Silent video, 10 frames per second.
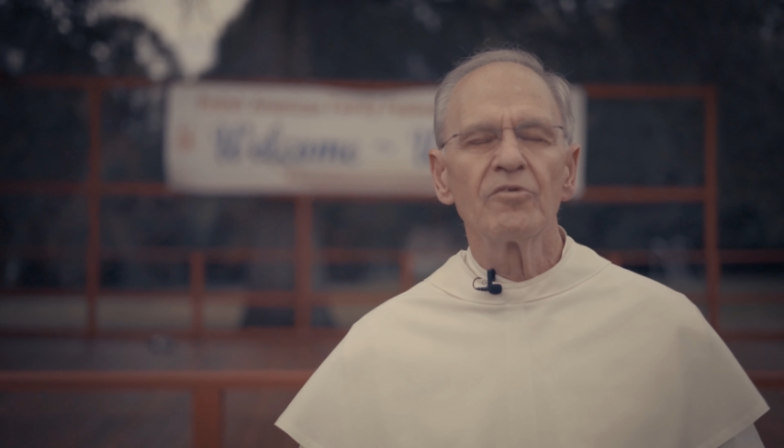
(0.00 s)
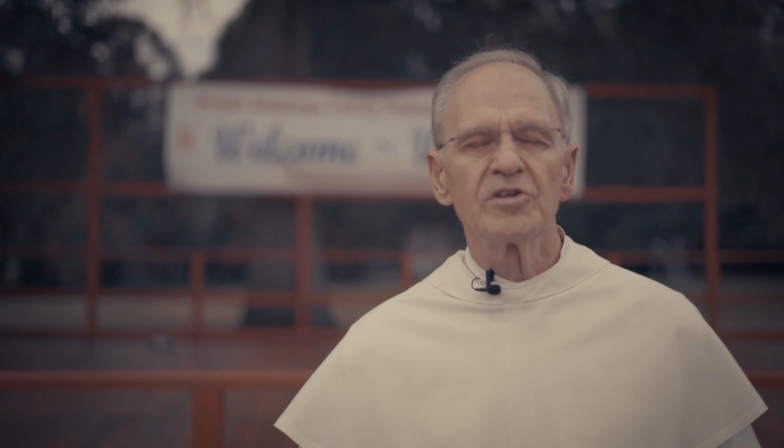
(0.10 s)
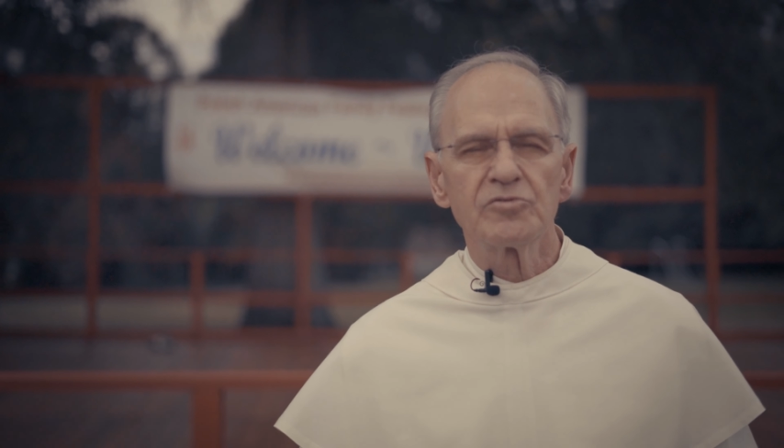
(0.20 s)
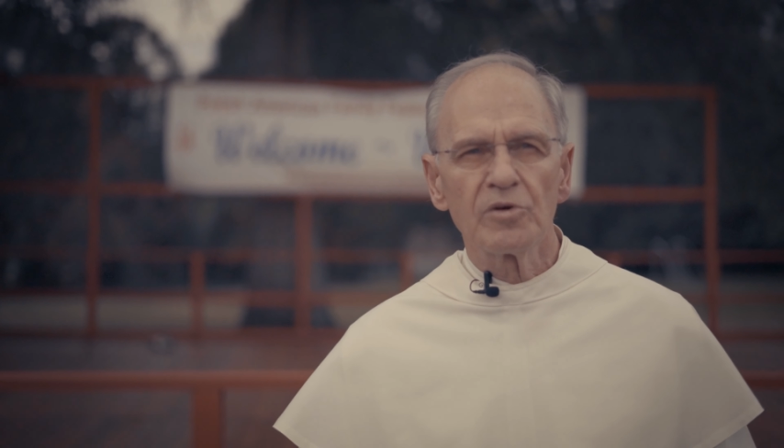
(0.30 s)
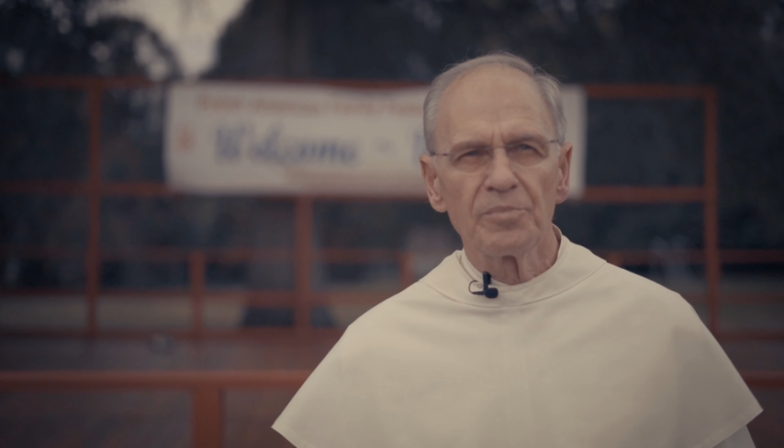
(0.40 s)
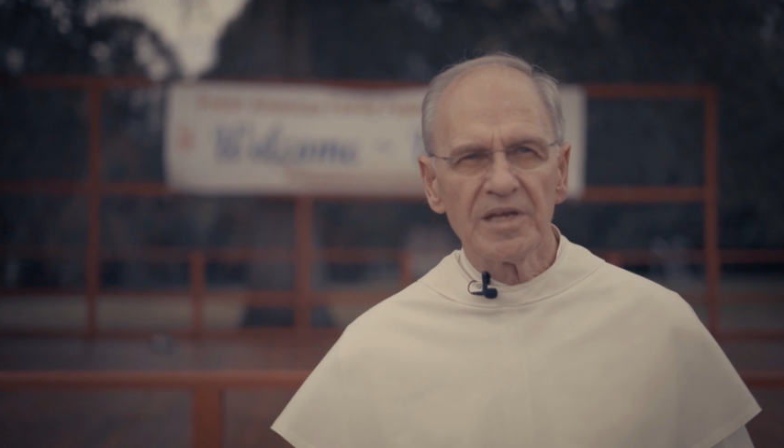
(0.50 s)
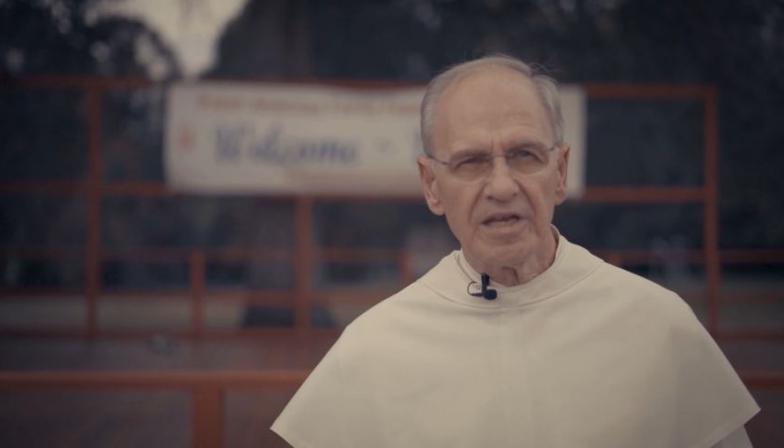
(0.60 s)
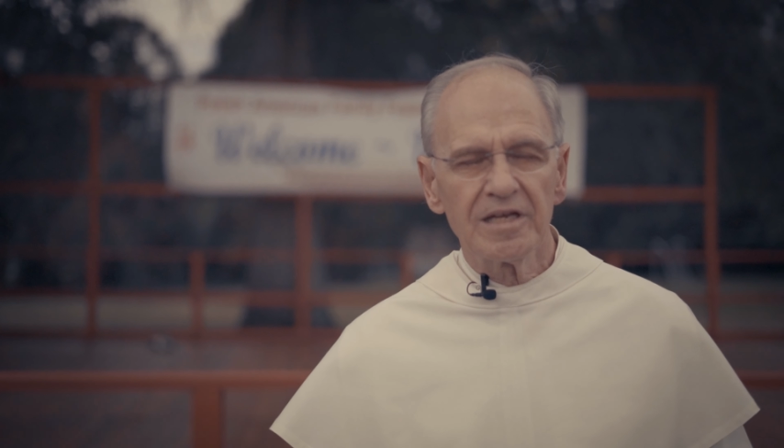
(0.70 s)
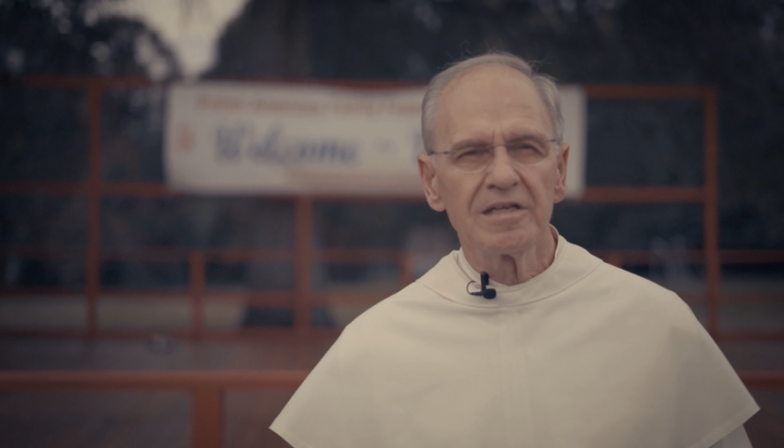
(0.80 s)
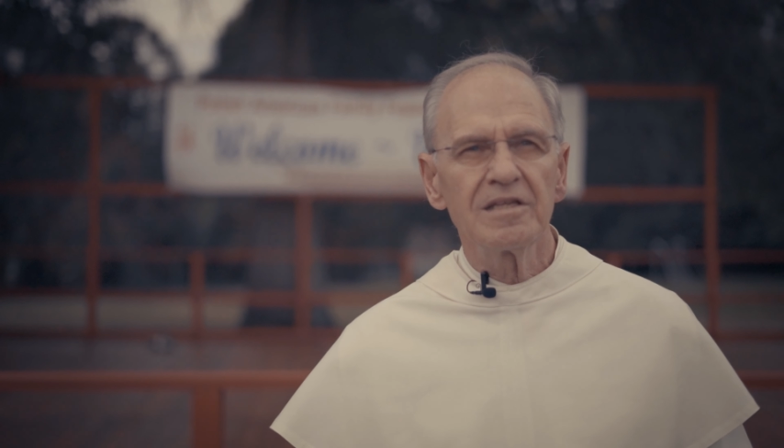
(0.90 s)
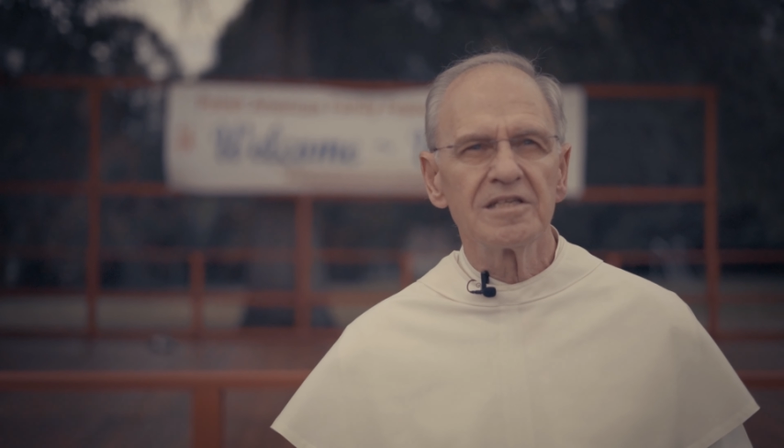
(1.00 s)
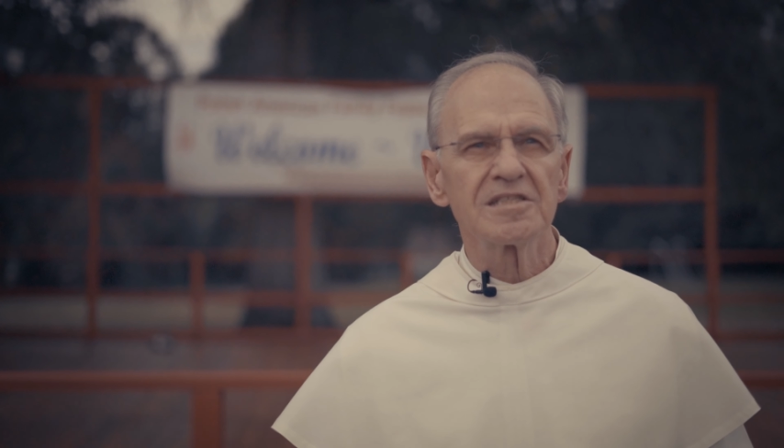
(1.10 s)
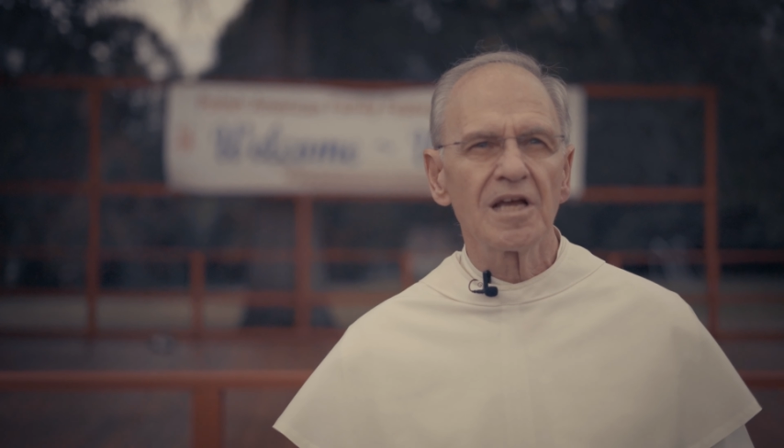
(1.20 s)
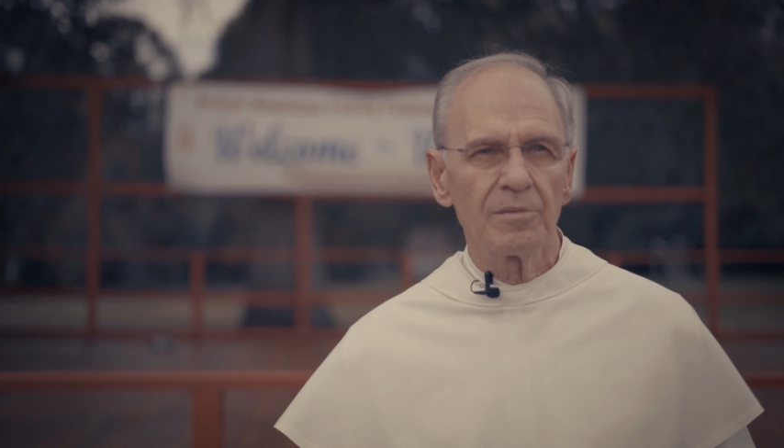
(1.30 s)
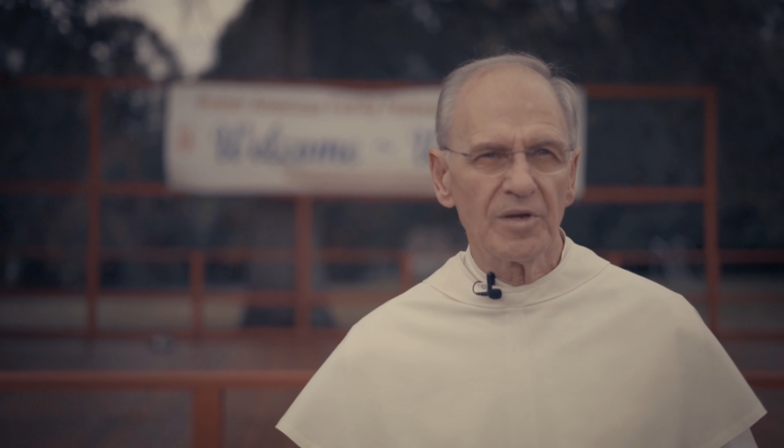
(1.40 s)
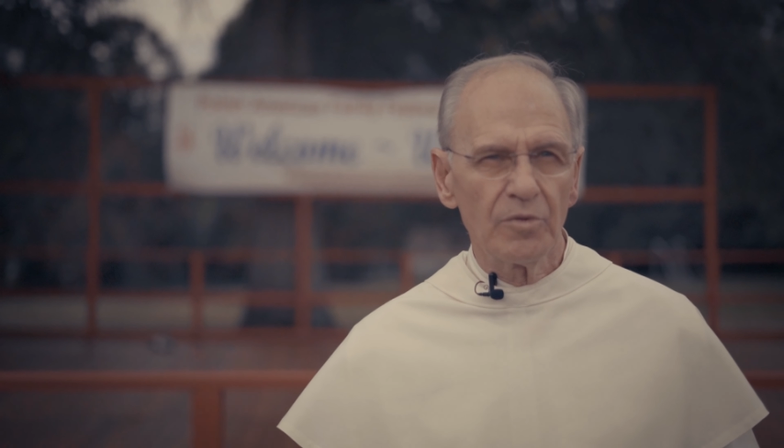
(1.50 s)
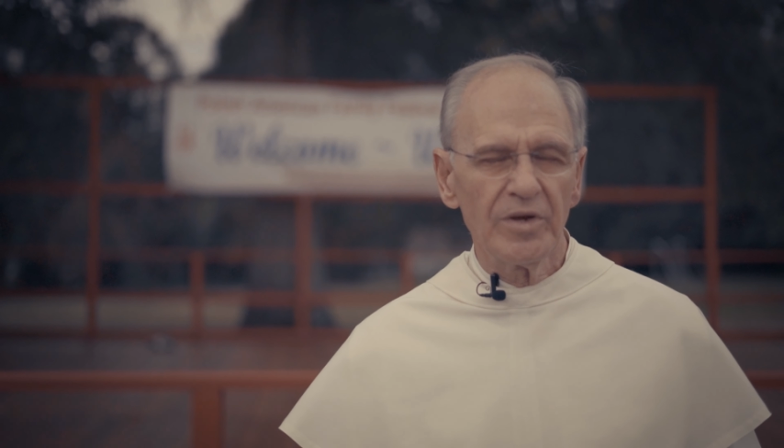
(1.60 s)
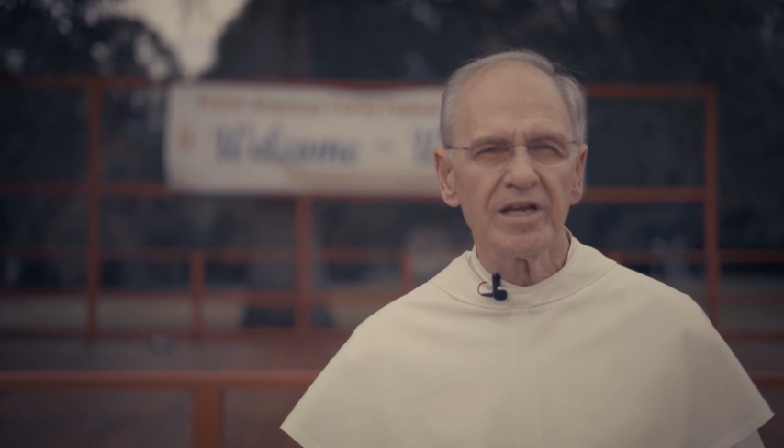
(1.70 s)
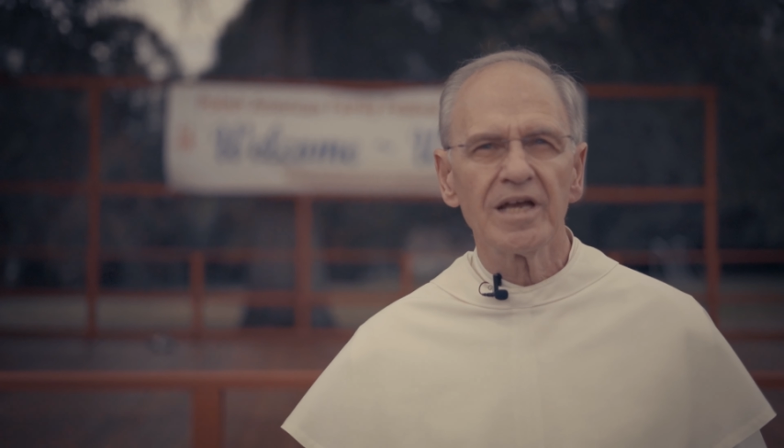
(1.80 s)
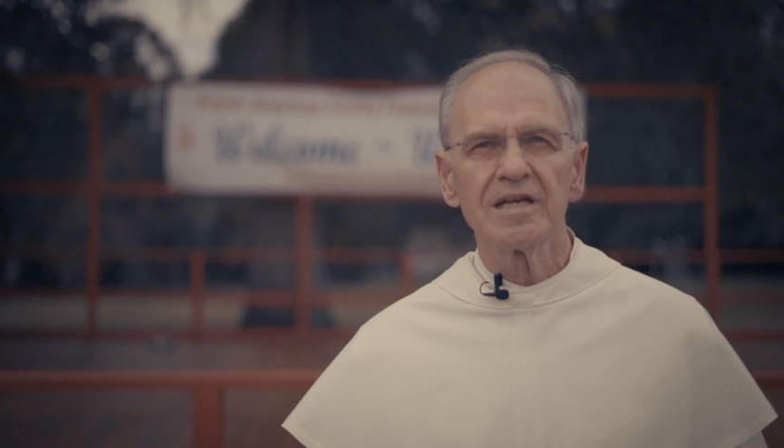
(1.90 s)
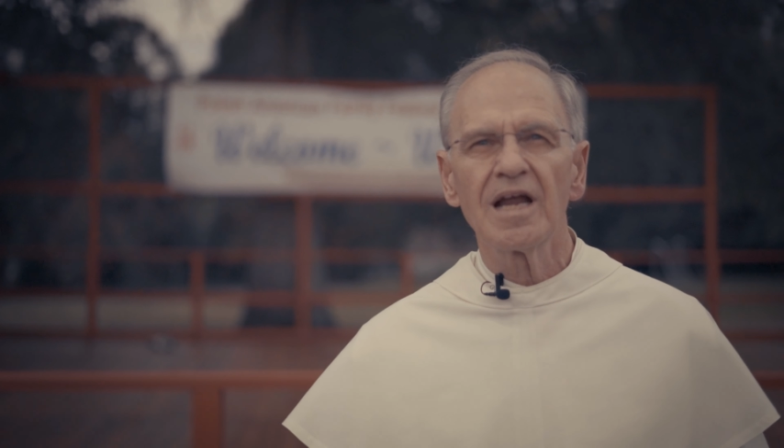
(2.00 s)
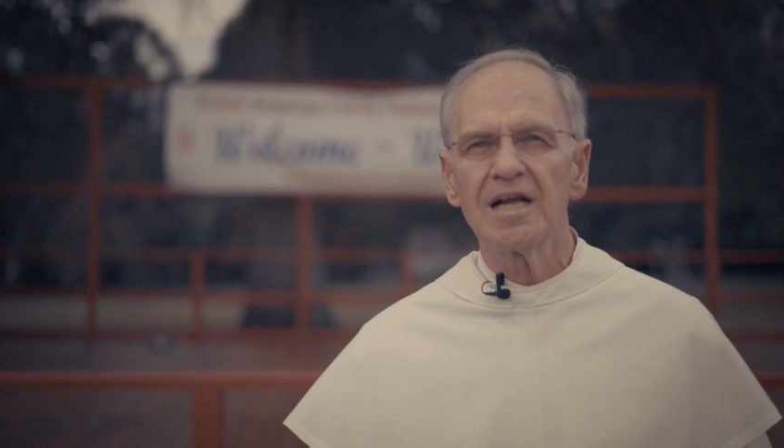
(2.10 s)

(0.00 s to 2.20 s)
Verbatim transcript: which will begin this coming weekend